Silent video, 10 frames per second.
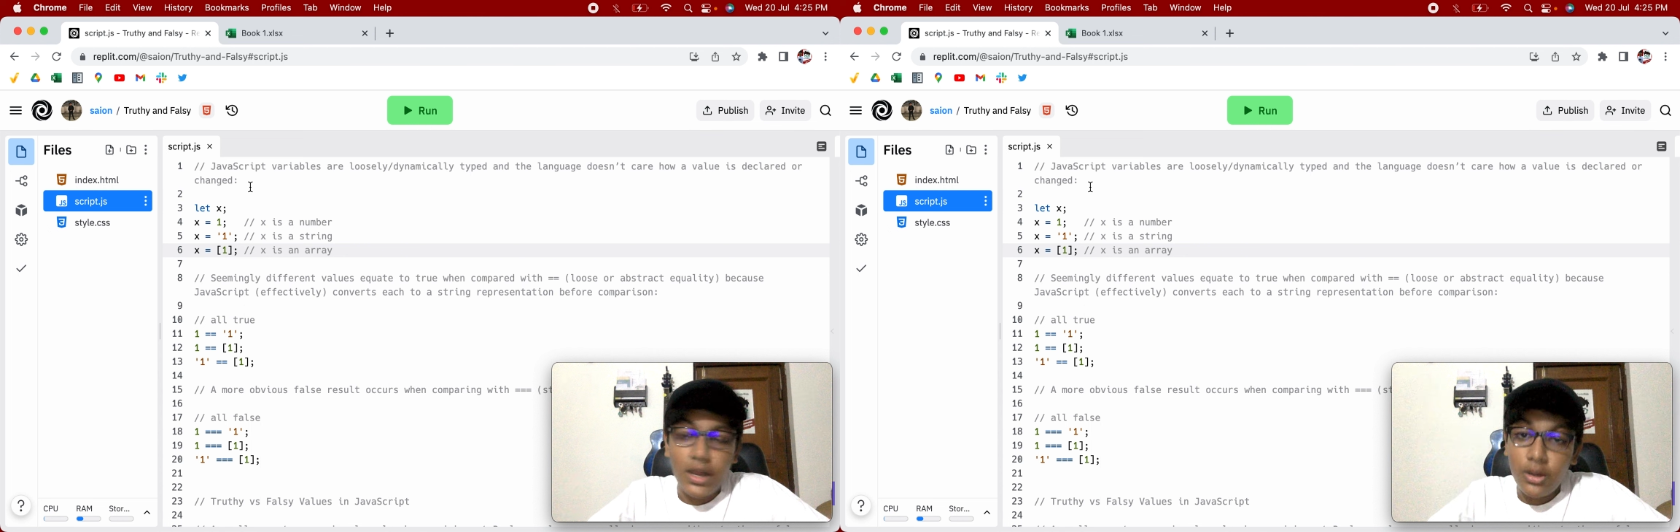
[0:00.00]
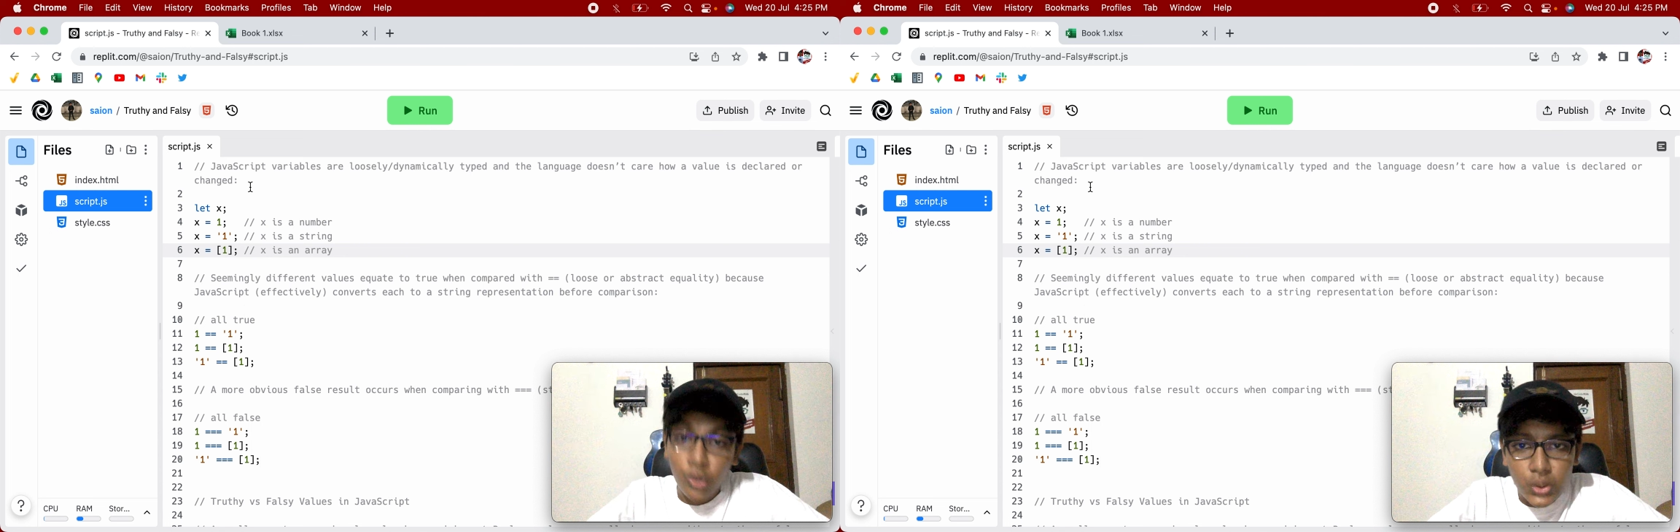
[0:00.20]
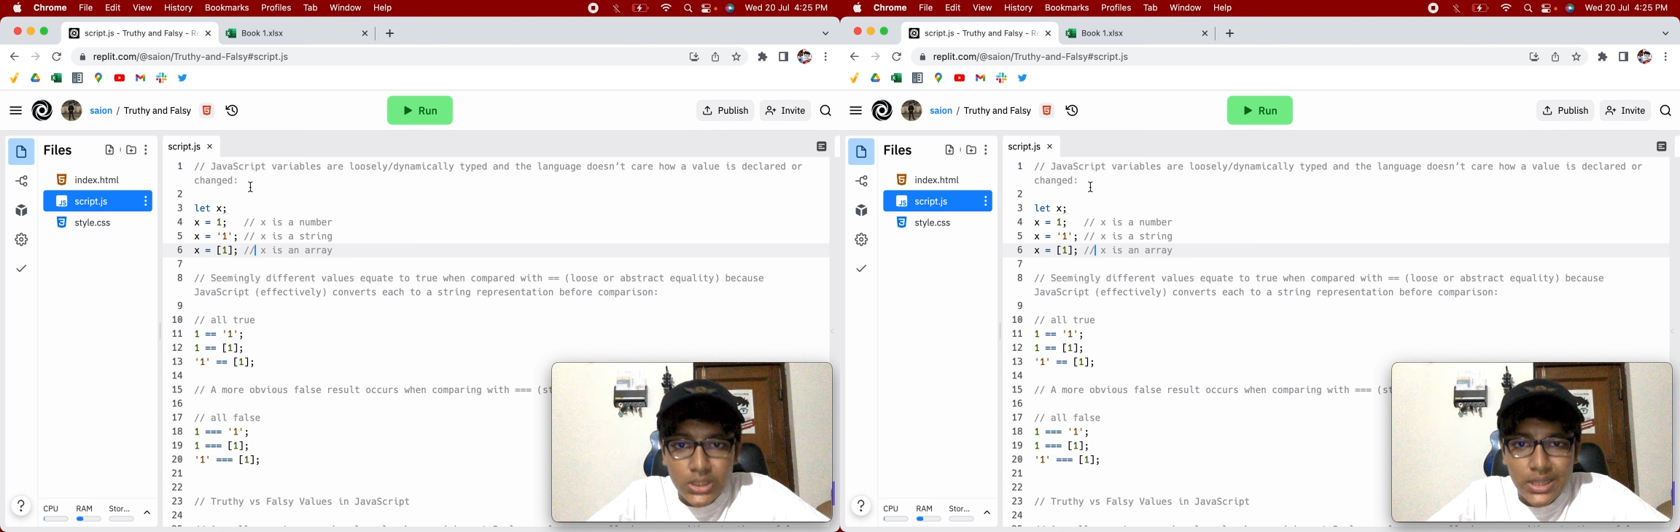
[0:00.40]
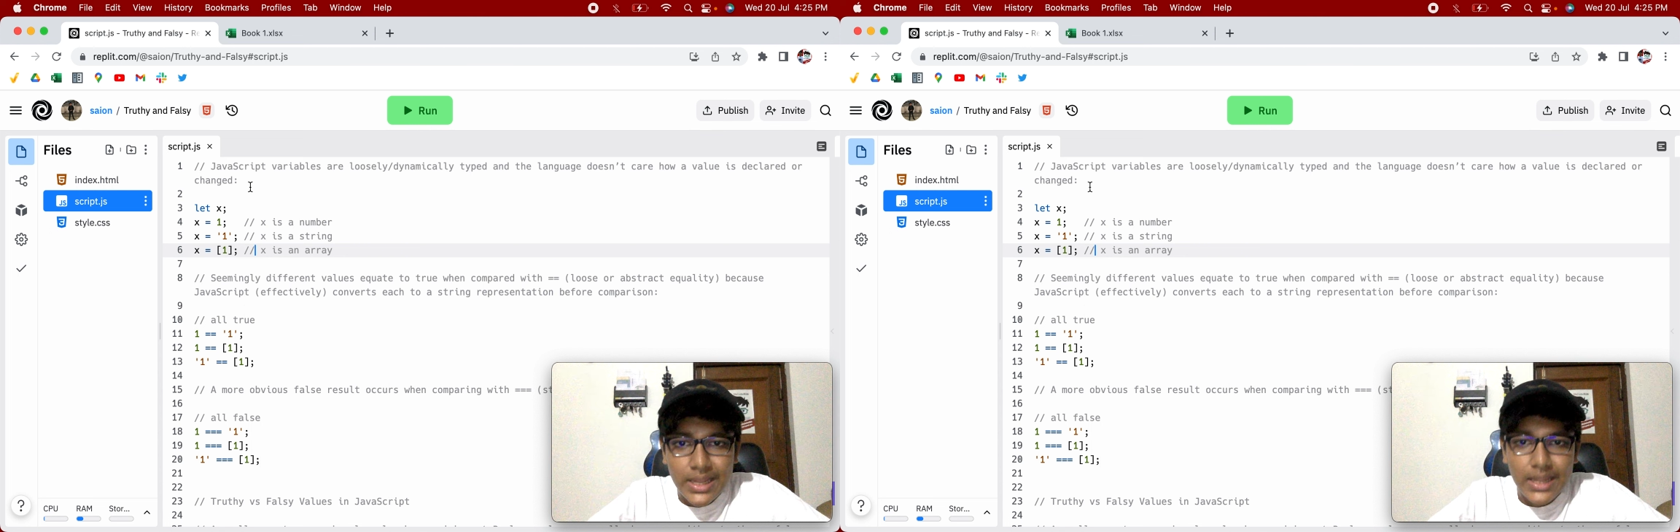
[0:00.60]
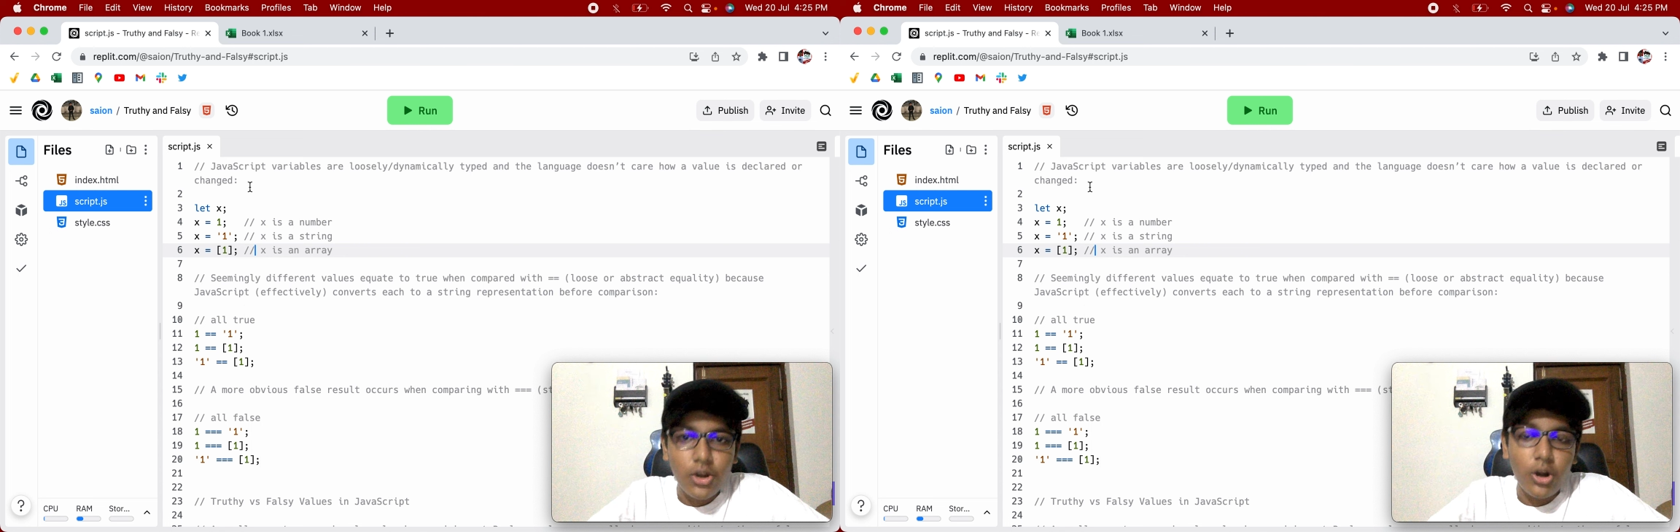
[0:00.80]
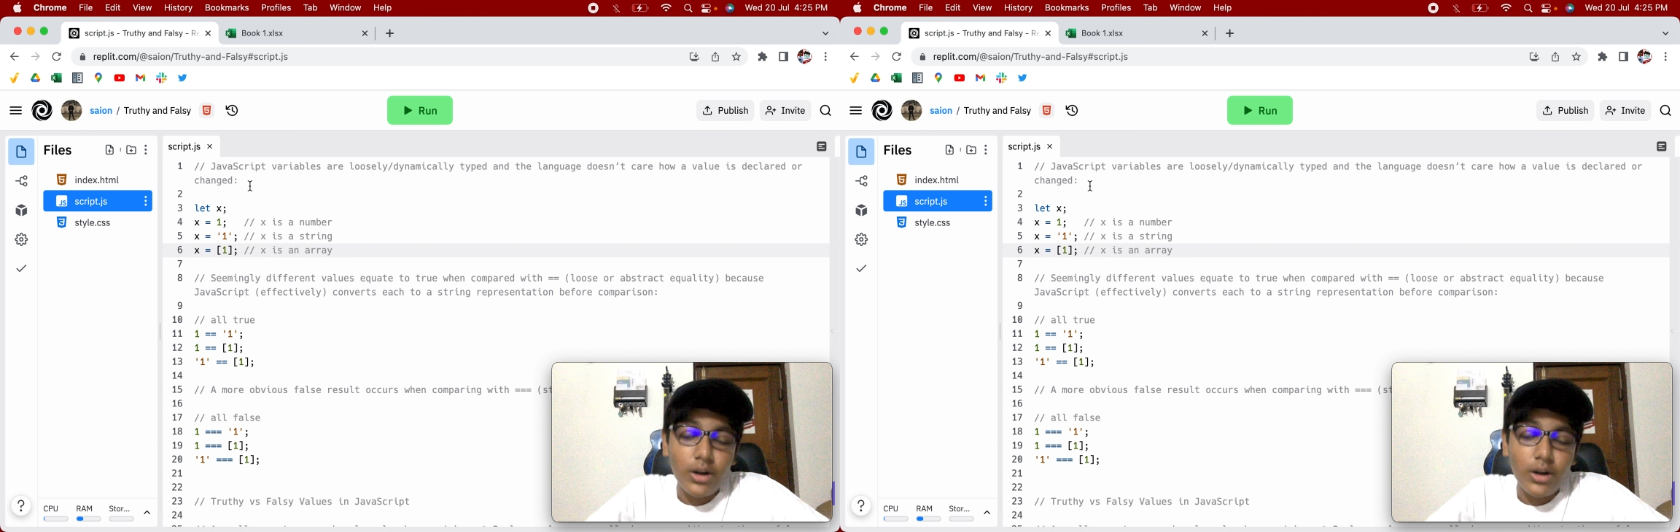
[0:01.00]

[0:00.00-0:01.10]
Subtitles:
loosely or